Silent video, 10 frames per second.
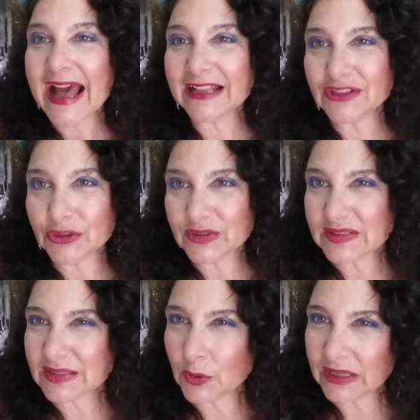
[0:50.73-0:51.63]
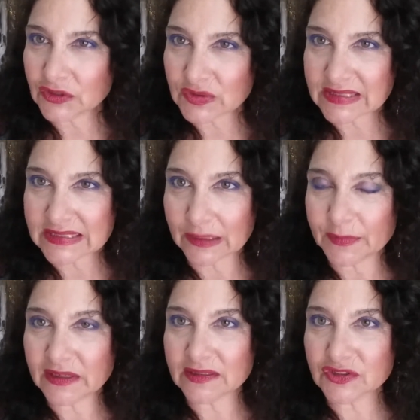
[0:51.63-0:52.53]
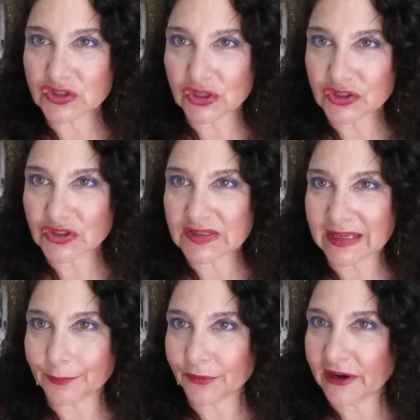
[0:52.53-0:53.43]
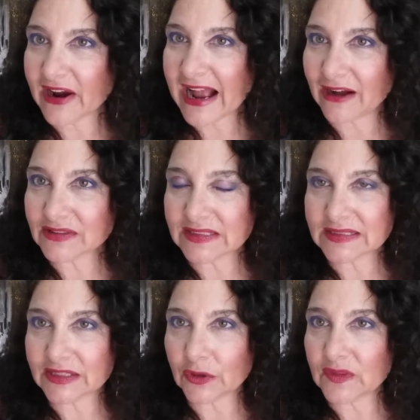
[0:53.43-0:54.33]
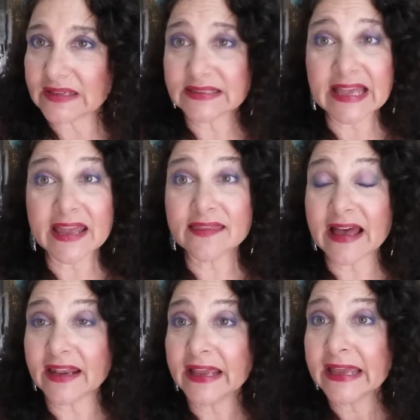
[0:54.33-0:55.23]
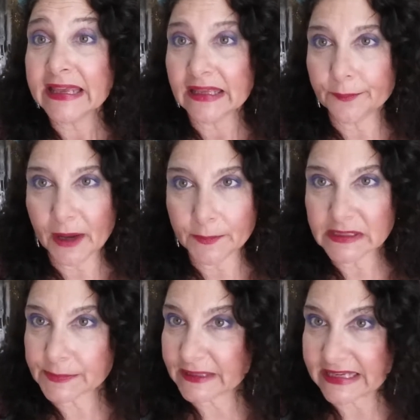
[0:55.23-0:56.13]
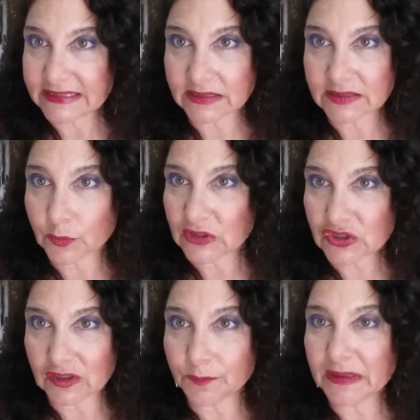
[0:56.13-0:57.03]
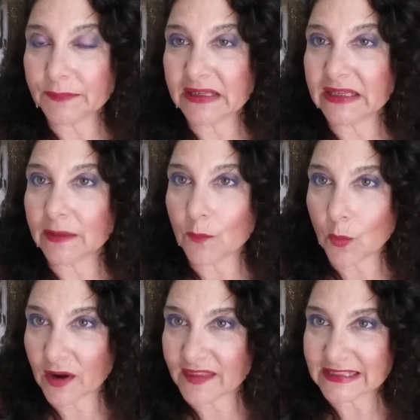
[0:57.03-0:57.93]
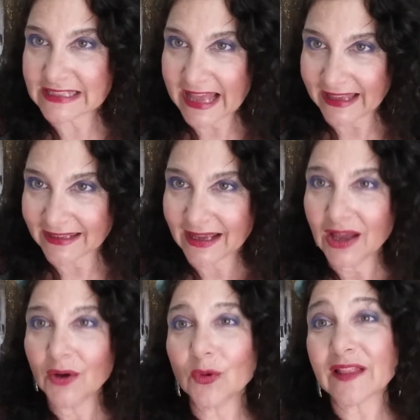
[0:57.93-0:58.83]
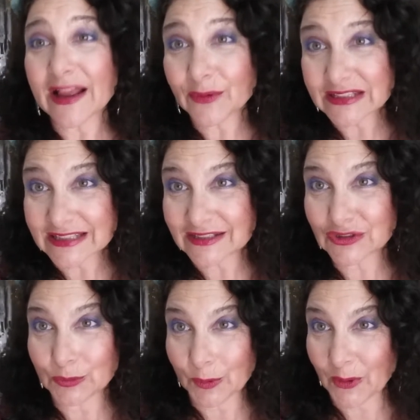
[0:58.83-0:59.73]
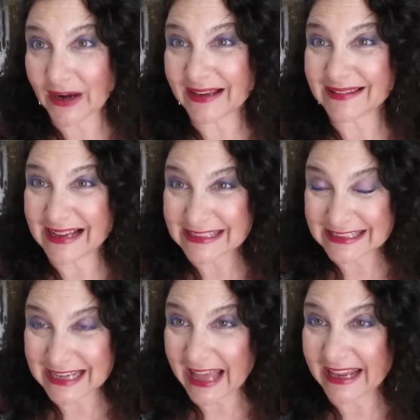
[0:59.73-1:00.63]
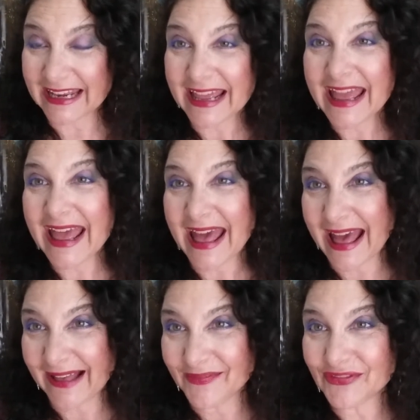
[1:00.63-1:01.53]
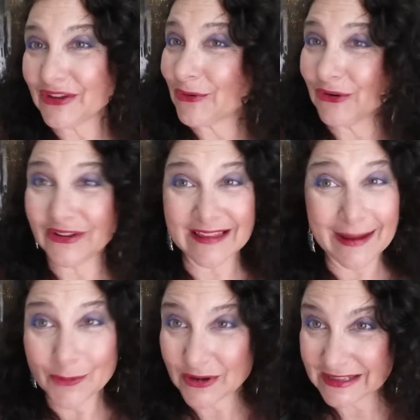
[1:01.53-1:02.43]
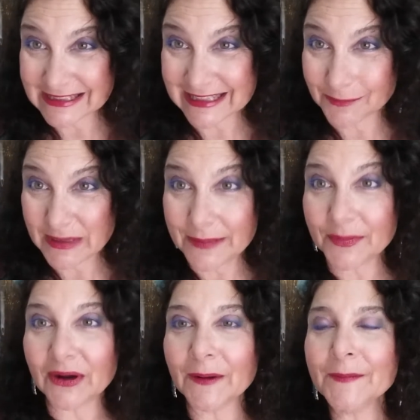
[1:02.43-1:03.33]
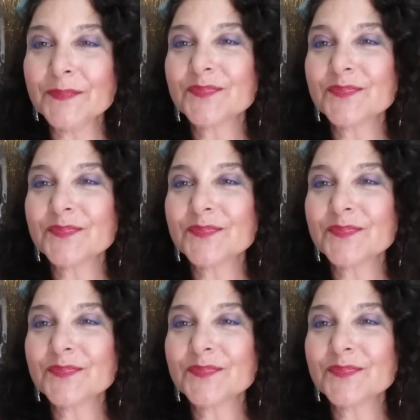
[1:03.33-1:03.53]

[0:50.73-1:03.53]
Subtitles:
And you know, it's so interesting because churches and prayer houses, you know, they say that in public places we shouldn't be meeting more than 10. Well, I went to the supermarket last night and there were a lot more than 10 people.